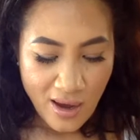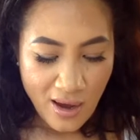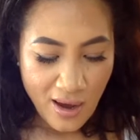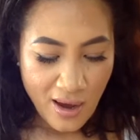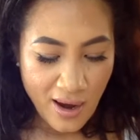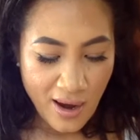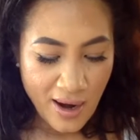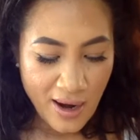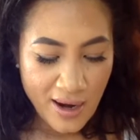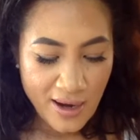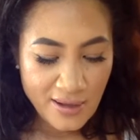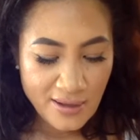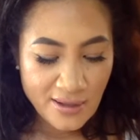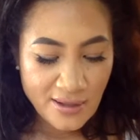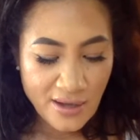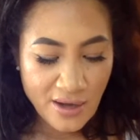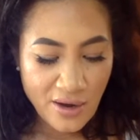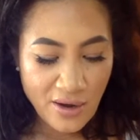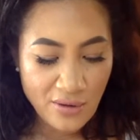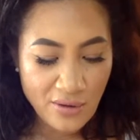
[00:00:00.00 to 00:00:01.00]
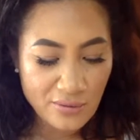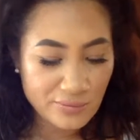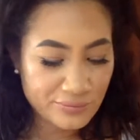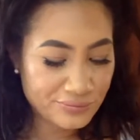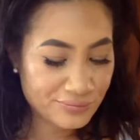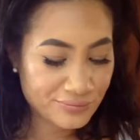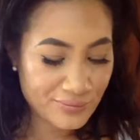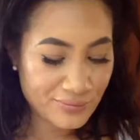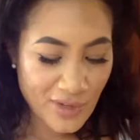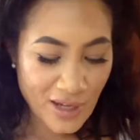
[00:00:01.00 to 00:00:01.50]
All right, so
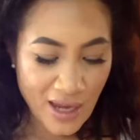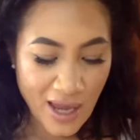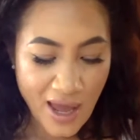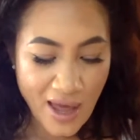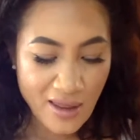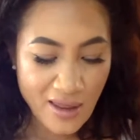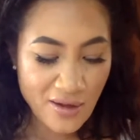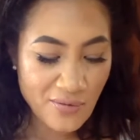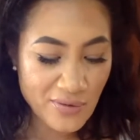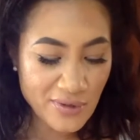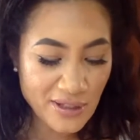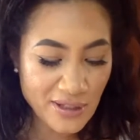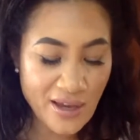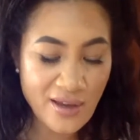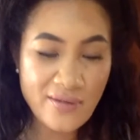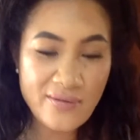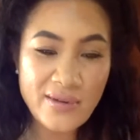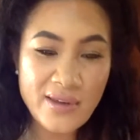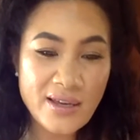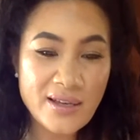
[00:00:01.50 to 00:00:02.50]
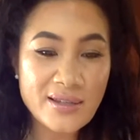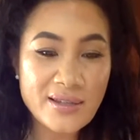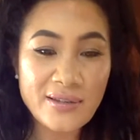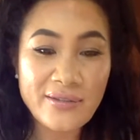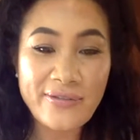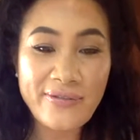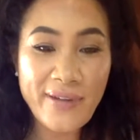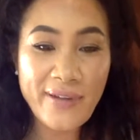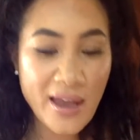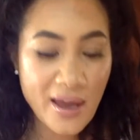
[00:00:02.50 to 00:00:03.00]
Kelly was envious
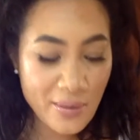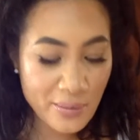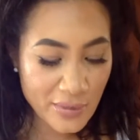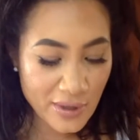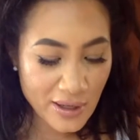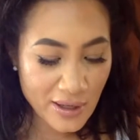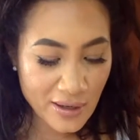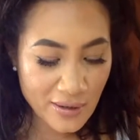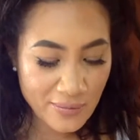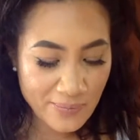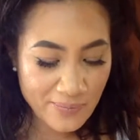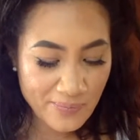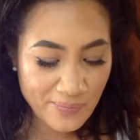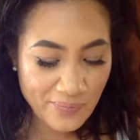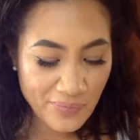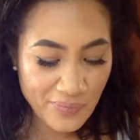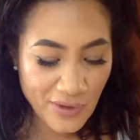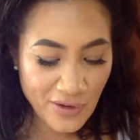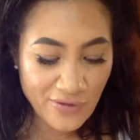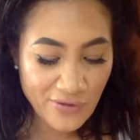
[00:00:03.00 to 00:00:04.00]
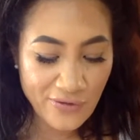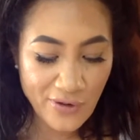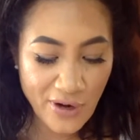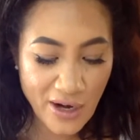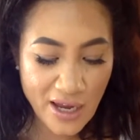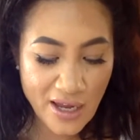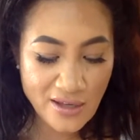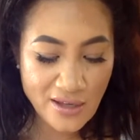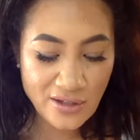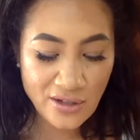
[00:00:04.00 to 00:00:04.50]
of family,
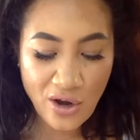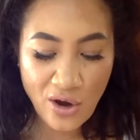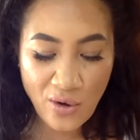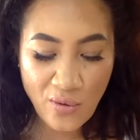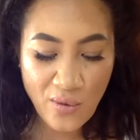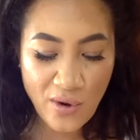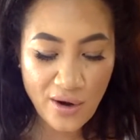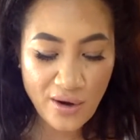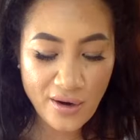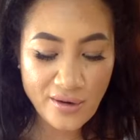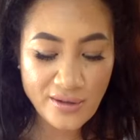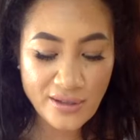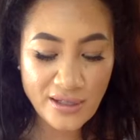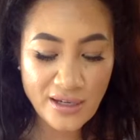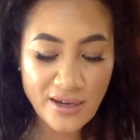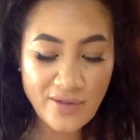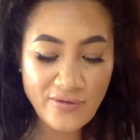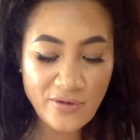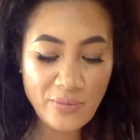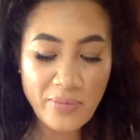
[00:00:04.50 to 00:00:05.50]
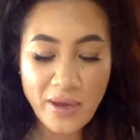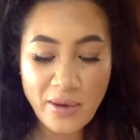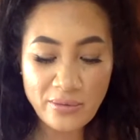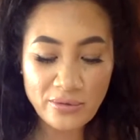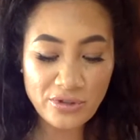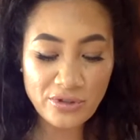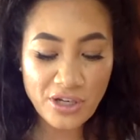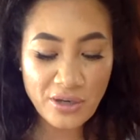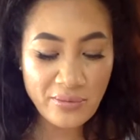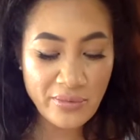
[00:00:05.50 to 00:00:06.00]
friends, co-workers, and even people
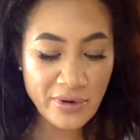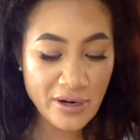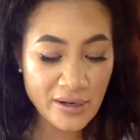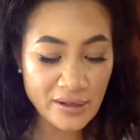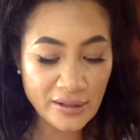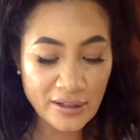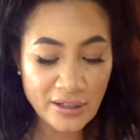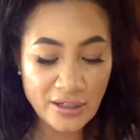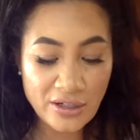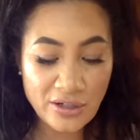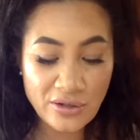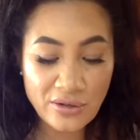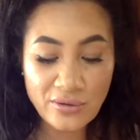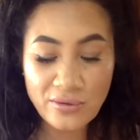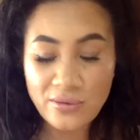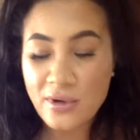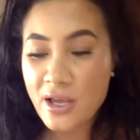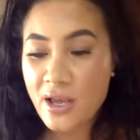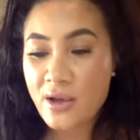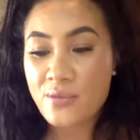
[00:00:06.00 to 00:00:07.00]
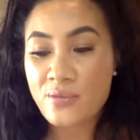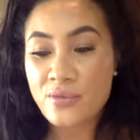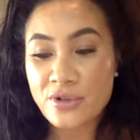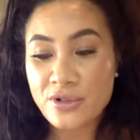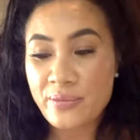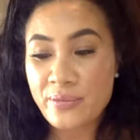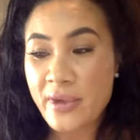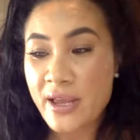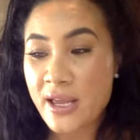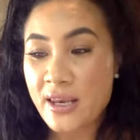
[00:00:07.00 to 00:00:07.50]
she barely knew,
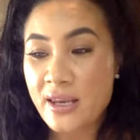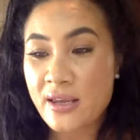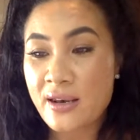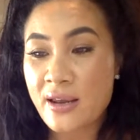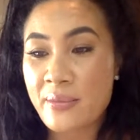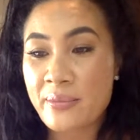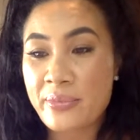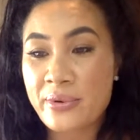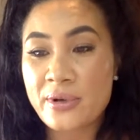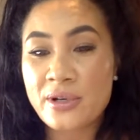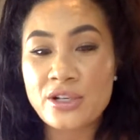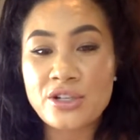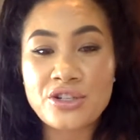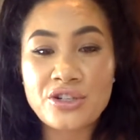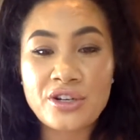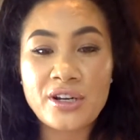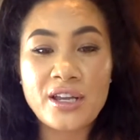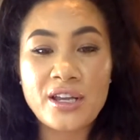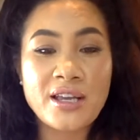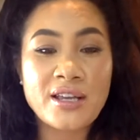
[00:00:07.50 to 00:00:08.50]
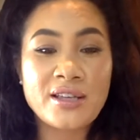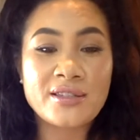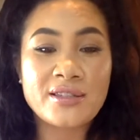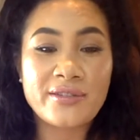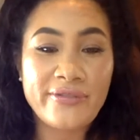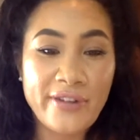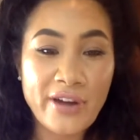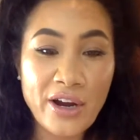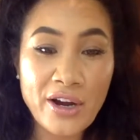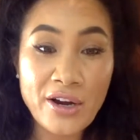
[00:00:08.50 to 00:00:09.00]
which made it, I'm pretty sure,
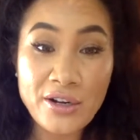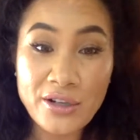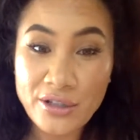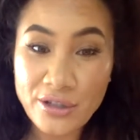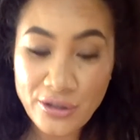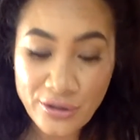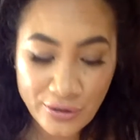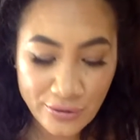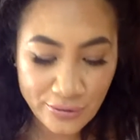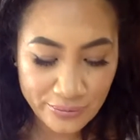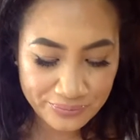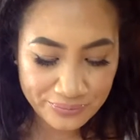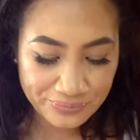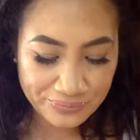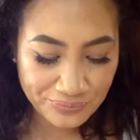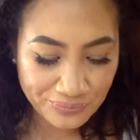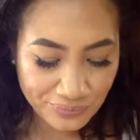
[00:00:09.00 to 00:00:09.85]
easy for her to do.